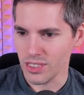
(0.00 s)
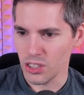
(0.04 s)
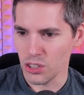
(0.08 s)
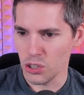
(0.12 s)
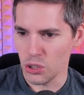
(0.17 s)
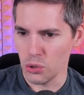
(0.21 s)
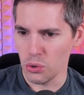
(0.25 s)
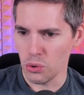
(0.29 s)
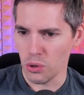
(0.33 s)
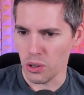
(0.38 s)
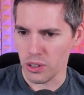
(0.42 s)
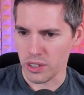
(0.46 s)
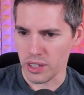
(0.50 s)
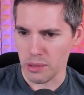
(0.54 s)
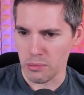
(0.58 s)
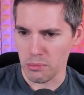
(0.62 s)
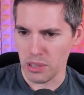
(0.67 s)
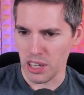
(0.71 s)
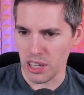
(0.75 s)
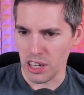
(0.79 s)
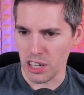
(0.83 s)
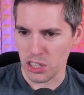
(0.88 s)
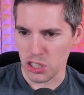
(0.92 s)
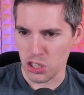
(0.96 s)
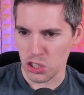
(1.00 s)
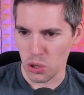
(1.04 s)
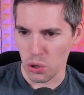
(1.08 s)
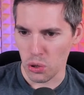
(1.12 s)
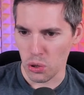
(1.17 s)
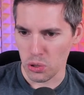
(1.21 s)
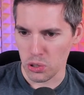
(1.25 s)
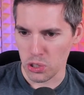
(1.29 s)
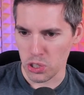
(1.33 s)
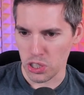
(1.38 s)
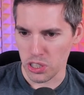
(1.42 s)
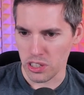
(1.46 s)
You can be a
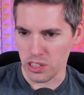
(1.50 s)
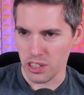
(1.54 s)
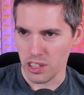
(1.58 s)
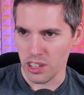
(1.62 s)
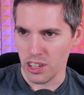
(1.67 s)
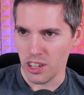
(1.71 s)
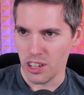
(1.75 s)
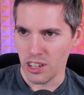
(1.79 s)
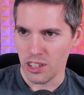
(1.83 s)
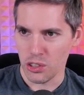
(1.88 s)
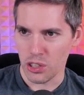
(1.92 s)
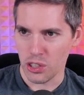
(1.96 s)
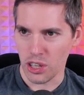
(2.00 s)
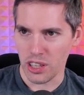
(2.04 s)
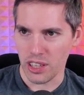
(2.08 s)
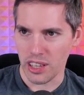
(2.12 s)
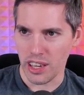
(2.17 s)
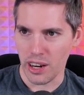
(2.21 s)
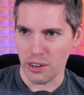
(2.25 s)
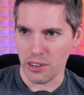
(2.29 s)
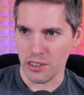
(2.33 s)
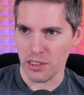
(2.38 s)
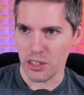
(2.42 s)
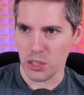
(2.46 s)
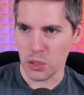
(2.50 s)
soldier. You can carry this